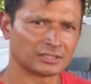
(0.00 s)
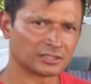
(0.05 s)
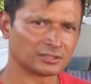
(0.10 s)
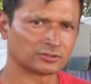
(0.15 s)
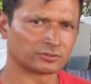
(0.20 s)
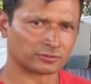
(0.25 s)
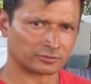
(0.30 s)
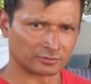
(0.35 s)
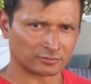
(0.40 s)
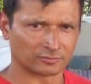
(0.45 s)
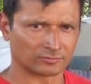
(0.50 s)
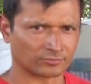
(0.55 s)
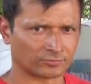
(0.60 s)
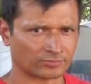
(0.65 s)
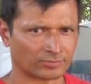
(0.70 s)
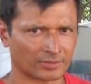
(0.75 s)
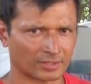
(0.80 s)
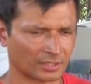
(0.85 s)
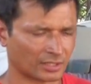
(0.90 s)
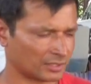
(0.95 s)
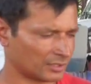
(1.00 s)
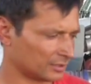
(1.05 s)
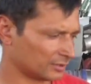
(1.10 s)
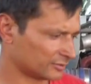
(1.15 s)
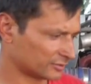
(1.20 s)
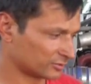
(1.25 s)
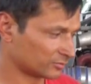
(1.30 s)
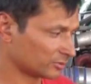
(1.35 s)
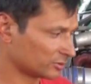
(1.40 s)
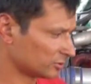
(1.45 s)
Eaton
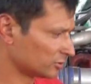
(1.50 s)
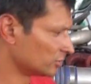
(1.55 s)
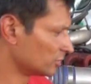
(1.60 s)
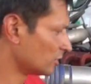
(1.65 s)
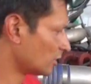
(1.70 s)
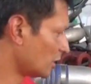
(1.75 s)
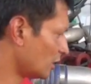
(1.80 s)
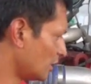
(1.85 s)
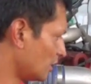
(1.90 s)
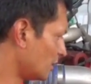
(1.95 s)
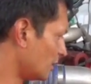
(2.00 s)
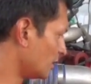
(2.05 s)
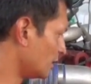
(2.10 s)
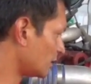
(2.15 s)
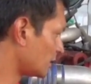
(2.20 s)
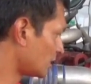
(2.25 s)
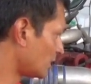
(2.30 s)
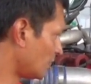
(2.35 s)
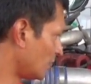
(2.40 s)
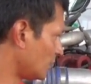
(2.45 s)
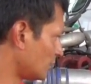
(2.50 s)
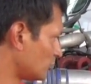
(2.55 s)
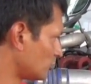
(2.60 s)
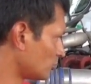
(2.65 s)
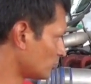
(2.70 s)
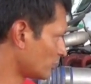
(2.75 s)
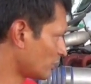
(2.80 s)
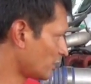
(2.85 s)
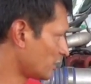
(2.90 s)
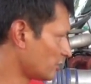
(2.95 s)
uh, transmission and uh,
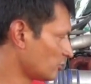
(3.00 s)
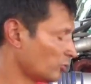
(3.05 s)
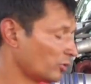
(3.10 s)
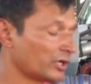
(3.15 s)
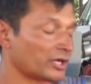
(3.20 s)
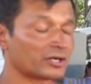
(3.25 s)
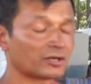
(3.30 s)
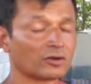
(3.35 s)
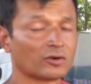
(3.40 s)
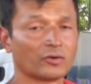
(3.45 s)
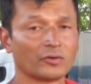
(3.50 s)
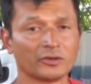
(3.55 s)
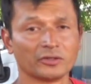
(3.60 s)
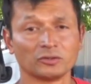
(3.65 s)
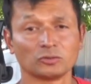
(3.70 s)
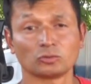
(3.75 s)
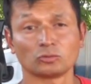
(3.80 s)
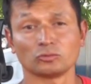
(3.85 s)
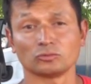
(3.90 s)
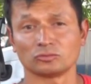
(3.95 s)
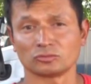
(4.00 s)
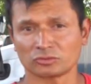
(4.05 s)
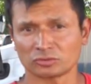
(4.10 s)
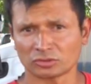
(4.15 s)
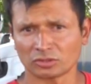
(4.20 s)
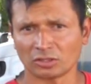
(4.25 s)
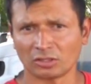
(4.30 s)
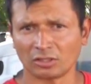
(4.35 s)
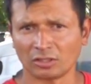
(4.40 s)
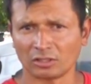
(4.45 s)
today we are going to
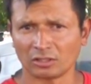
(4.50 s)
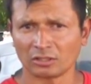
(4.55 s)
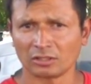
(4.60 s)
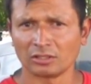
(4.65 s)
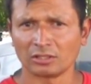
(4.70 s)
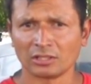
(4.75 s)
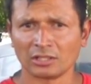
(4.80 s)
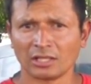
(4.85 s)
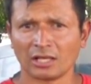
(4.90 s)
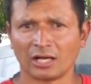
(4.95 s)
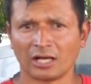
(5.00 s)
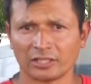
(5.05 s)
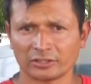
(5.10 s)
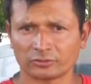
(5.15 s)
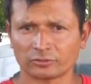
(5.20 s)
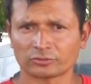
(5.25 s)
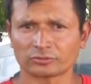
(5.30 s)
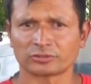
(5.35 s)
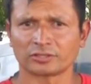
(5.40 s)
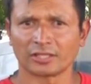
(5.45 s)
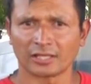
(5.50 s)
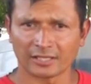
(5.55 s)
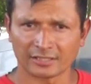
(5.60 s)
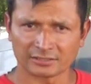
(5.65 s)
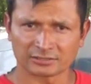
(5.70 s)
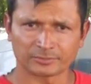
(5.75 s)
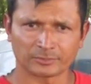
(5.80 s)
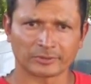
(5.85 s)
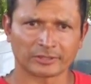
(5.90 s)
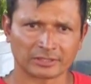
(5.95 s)
install a
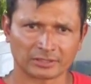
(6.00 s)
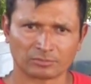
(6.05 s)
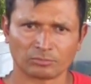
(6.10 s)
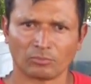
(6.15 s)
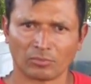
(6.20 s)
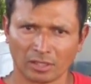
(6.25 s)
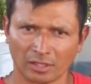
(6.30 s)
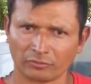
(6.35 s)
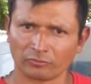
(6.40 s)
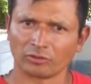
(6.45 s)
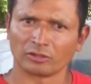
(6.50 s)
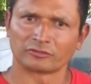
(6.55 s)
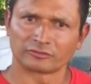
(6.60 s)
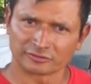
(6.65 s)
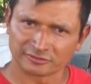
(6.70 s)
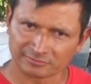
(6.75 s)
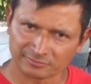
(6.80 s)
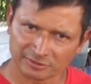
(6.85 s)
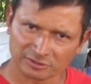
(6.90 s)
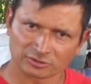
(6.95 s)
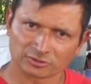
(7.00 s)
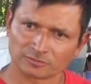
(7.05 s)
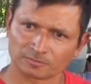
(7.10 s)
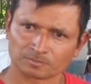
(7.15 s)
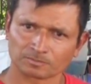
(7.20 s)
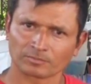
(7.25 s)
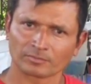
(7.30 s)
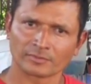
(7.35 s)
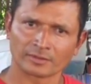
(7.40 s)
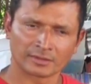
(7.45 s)
13 speed manual
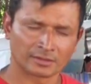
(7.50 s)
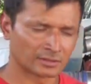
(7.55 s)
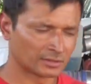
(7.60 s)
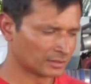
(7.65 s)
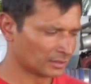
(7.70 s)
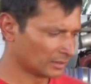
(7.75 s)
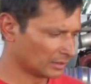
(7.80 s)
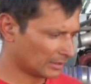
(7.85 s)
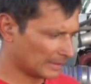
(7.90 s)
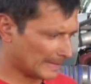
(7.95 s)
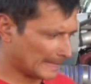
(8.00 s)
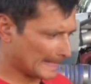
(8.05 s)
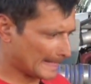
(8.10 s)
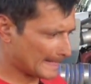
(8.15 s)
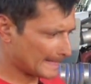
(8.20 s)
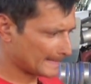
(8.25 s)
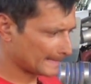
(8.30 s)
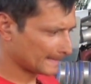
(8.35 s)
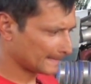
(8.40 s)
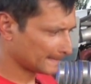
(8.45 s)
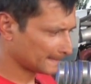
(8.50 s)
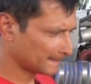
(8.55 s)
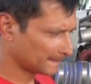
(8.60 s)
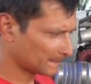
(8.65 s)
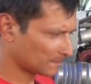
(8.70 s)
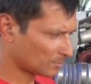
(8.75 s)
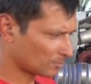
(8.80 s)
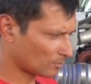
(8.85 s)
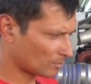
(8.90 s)
transmission. Um,